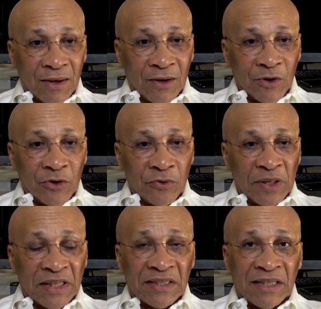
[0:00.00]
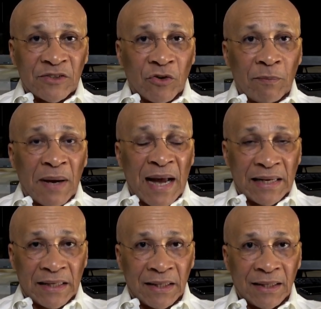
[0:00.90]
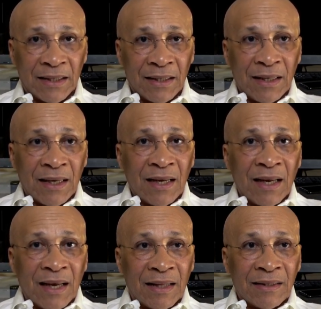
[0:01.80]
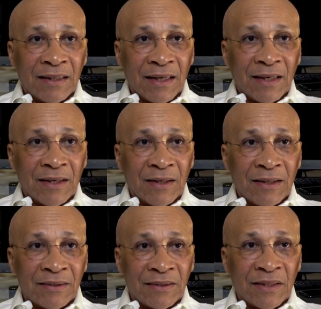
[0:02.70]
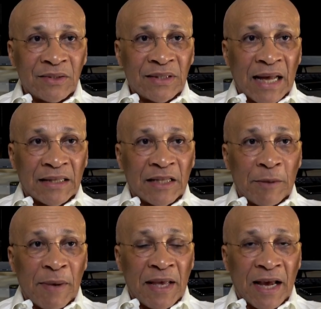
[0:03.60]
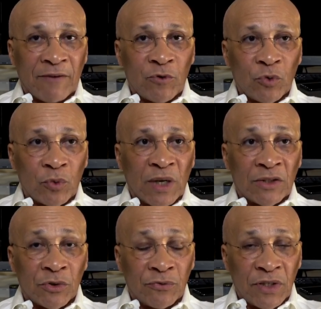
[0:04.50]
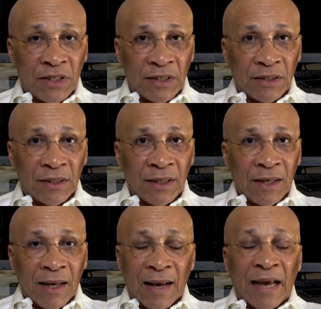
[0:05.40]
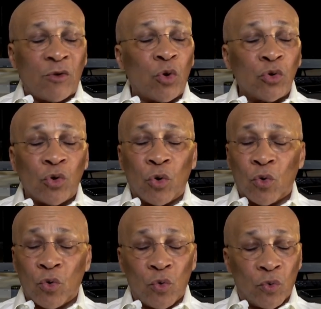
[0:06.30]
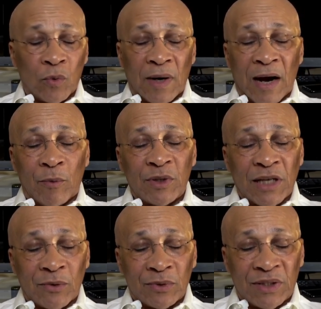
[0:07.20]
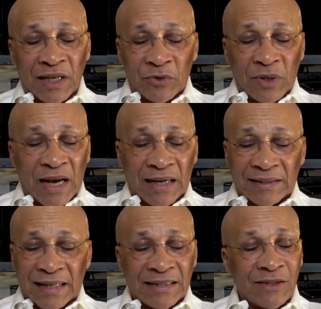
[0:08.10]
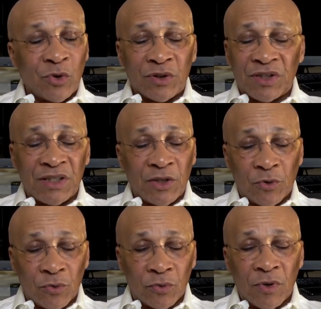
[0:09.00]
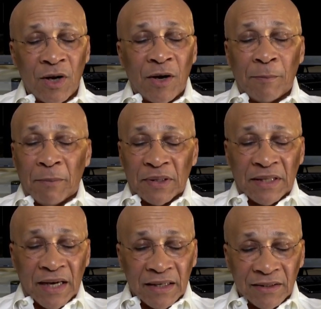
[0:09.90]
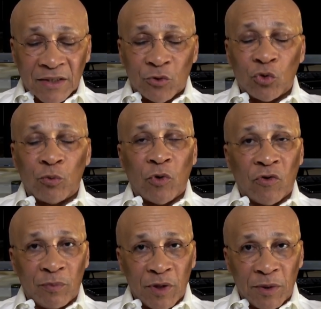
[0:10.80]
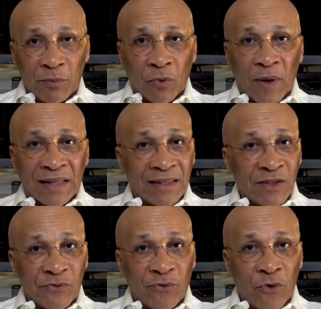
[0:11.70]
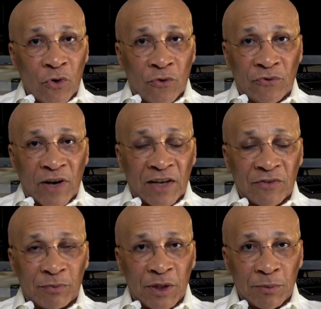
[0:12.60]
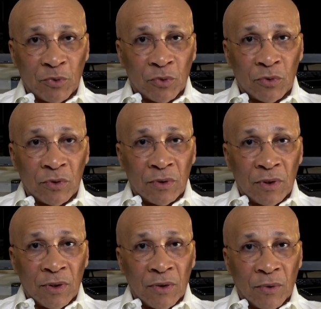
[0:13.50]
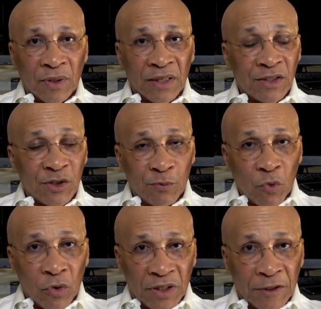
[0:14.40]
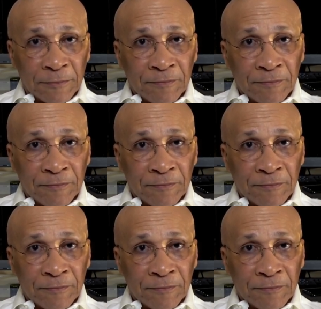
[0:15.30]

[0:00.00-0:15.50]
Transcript: create a sense of panic and a sense that they may have to intervene. I don't know who. I wish I could tell you guys. I did not see who. But there is a group of people, at least 4 or 5 people, okay, this morning,